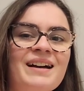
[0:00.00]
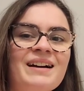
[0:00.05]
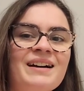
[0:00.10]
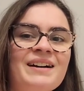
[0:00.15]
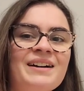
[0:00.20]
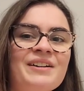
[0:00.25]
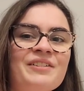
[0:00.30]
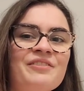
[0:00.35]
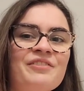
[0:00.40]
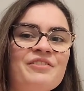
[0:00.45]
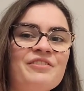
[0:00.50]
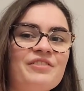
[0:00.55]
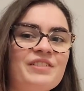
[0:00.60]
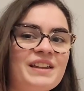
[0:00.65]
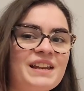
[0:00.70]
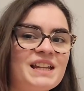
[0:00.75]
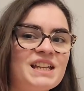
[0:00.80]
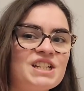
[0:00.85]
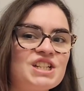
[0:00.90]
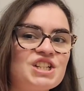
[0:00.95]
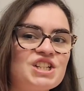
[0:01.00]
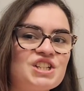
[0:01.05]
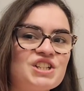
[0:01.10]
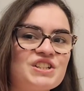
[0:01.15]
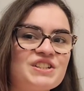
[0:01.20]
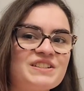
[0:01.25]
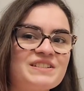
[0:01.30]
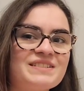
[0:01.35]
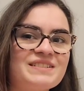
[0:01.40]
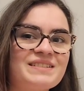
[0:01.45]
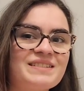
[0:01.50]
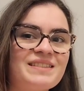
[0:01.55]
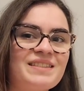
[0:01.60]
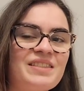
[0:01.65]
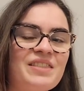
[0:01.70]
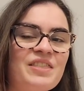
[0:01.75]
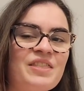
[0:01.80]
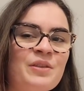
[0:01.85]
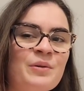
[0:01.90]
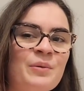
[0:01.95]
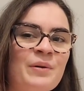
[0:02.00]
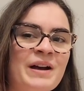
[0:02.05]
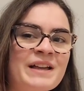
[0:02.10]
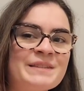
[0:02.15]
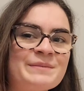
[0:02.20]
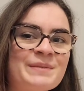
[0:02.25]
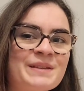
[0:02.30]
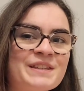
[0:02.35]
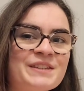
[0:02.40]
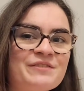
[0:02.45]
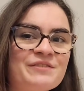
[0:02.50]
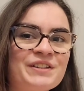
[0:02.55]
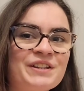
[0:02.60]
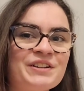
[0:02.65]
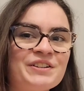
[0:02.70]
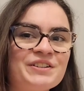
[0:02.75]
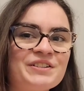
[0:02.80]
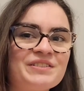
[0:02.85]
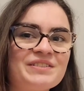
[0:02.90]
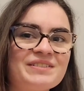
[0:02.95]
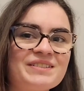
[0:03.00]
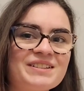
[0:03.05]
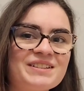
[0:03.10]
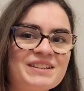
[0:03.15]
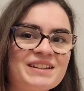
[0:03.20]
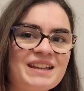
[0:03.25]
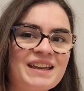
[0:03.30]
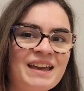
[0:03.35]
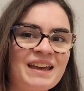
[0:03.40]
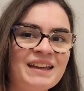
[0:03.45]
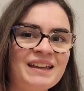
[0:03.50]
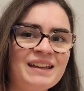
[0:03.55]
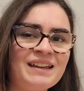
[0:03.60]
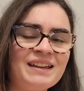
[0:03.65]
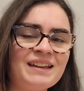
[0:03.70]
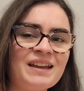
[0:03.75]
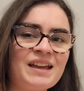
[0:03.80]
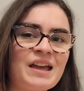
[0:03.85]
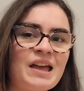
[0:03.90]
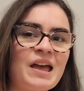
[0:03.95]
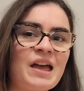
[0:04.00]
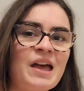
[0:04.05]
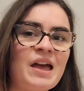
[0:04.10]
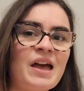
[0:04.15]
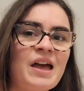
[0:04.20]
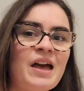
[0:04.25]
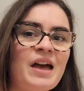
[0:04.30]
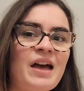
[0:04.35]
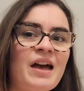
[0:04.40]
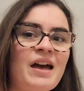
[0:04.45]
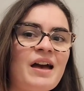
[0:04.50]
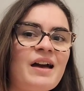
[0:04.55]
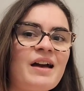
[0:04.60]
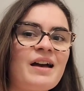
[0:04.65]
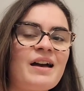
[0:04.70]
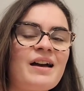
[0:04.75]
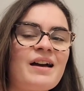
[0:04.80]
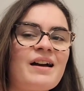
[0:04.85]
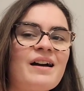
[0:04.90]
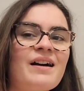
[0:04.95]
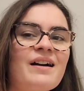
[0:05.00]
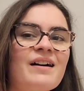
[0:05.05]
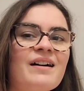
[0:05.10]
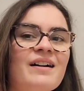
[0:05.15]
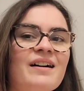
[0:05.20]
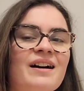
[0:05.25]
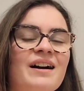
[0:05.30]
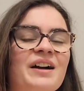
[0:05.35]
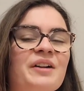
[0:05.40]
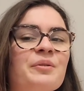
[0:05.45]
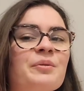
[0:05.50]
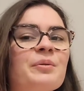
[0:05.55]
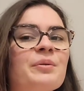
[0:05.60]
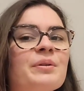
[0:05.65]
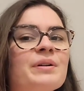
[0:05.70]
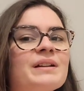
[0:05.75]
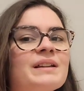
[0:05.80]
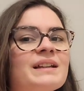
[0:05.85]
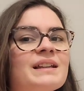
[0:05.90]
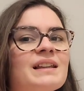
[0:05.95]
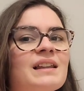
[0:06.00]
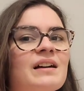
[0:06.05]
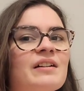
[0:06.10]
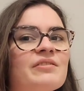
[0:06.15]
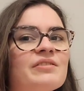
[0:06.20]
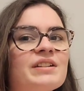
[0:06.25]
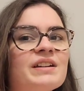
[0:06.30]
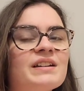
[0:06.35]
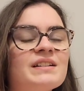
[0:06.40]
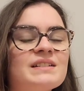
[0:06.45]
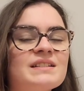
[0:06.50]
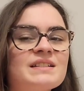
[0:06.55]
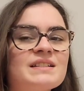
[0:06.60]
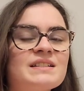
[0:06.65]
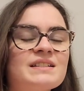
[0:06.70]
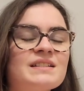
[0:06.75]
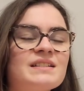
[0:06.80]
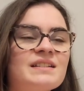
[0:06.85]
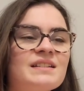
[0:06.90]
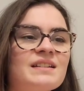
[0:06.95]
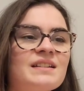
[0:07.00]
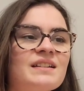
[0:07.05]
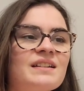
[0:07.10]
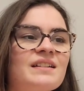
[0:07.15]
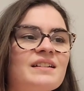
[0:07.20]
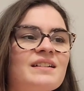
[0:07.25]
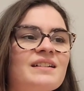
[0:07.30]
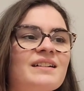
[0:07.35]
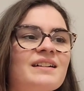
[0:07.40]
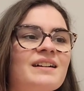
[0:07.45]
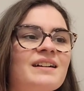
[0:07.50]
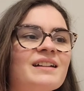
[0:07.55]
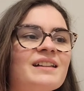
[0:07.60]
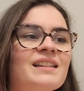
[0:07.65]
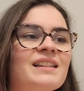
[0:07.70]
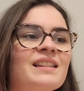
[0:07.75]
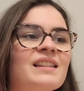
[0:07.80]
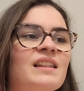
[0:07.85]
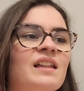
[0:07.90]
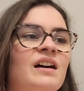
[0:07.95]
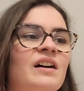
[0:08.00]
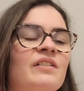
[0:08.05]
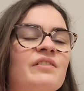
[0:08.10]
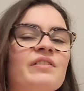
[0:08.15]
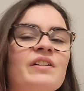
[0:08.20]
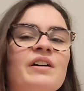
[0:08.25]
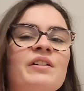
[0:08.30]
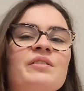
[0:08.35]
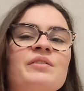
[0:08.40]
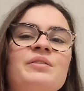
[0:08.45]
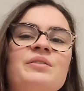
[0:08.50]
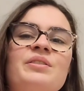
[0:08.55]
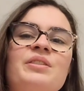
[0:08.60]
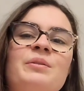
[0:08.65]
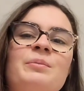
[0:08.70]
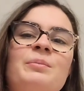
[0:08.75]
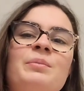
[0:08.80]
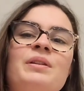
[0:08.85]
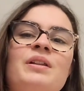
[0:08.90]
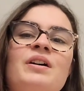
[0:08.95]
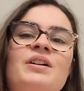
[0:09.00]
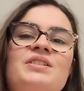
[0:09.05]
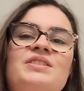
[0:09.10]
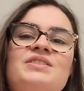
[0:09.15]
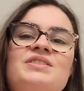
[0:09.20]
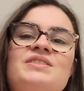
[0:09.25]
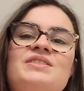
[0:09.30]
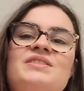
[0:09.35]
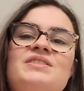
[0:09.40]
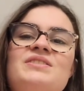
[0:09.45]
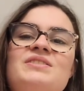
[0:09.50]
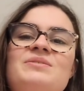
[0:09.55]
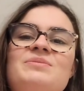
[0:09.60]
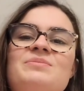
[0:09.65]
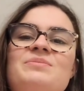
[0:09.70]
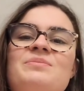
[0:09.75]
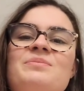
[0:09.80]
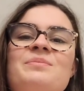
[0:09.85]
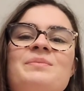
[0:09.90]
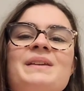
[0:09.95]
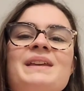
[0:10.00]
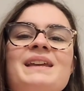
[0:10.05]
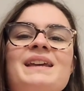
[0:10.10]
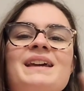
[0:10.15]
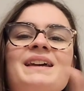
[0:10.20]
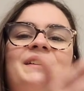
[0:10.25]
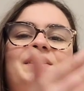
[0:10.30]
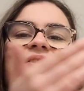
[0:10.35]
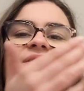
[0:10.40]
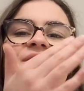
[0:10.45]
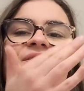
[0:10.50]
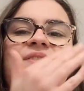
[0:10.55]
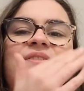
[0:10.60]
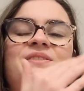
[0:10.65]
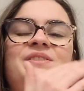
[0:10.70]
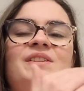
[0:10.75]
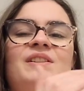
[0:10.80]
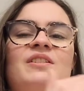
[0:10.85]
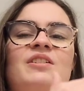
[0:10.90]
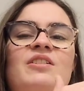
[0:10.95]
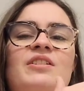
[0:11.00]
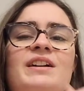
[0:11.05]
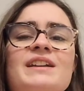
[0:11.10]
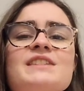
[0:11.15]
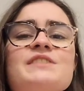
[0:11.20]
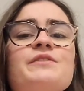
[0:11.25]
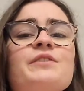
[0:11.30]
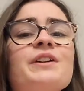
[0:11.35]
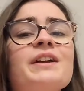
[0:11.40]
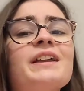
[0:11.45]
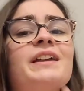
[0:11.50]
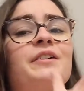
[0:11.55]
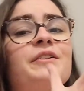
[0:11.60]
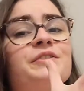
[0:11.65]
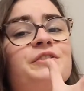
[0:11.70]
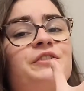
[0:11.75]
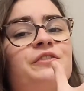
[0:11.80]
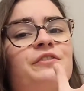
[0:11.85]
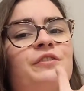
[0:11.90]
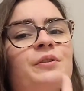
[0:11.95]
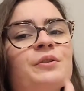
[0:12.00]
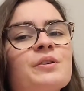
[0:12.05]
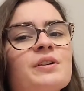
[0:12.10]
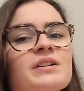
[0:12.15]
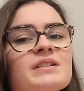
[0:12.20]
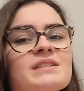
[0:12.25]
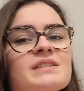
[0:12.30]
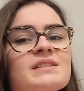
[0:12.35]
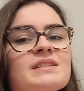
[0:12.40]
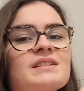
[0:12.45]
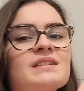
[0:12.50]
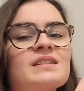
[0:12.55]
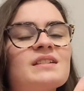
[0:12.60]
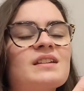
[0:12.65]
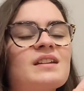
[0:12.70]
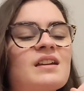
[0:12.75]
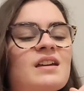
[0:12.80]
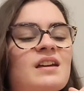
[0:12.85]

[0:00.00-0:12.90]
I finished The Wiseman's Fear today. I really loved it. I love how the plot just meanders along. It's very character focused.